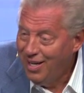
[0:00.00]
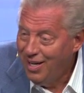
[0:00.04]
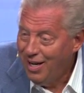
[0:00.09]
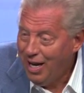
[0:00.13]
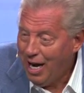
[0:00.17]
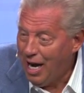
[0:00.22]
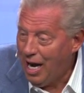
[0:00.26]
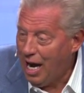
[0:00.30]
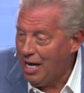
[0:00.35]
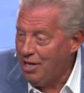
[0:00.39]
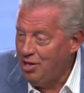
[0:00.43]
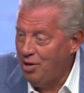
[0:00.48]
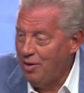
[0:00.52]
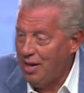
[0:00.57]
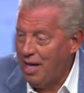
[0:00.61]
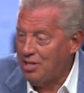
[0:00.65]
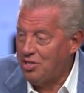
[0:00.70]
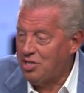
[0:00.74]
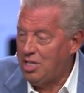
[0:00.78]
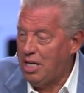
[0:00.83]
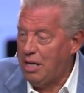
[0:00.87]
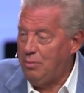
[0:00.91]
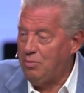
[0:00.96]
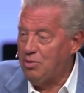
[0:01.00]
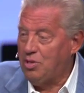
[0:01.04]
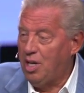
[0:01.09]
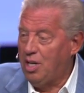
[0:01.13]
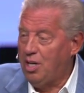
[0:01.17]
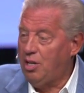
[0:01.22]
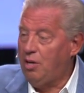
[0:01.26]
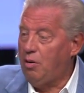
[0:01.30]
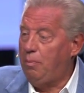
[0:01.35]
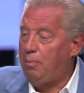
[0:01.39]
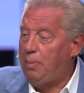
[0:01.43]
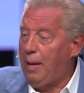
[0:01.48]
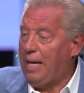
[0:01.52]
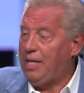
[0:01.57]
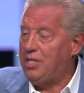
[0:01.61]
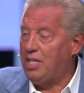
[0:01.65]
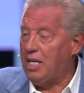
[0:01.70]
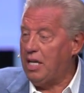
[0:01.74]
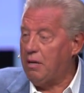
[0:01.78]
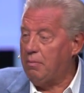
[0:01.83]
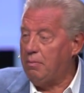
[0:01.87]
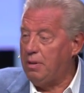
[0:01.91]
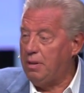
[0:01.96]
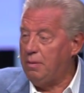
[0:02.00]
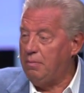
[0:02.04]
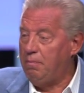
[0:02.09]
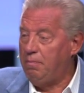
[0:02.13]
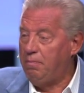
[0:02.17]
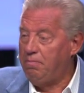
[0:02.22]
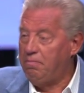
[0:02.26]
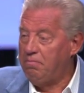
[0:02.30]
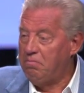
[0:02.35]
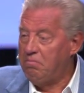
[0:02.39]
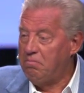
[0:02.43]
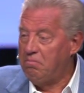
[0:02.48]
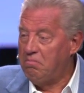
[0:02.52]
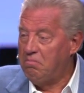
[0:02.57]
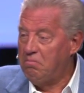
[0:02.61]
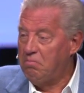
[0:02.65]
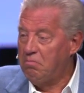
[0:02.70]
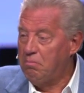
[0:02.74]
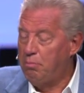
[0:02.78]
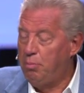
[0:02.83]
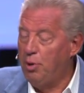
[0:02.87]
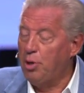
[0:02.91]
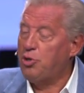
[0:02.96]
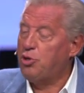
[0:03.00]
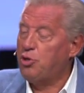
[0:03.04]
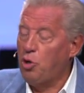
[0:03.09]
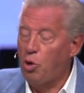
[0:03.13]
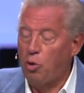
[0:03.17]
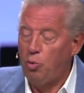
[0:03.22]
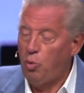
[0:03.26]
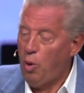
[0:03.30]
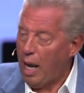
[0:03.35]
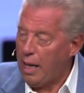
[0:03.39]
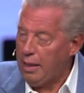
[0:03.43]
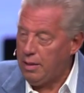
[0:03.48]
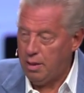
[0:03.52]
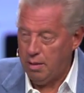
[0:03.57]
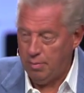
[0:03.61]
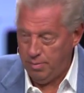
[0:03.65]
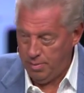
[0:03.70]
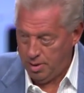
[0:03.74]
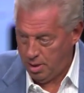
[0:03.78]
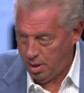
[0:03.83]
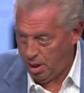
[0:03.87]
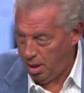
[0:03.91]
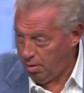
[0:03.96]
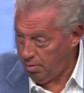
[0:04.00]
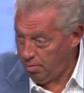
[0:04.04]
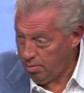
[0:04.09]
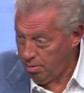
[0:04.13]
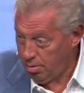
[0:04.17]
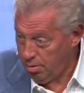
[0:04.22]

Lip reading: I know that seems a little basic, but books don't write themselves.